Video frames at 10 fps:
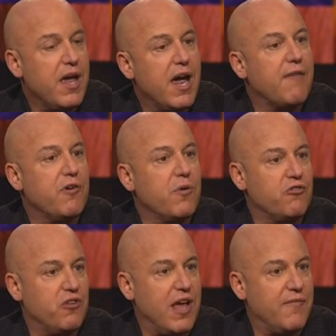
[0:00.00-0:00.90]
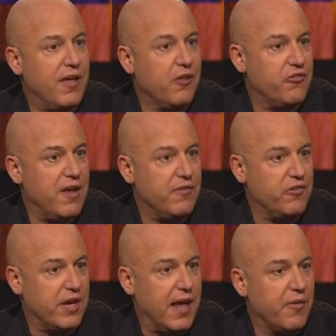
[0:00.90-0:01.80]
Everyone should have a health
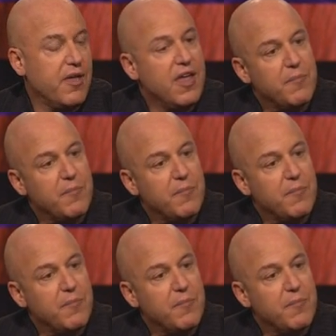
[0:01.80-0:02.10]
savings account.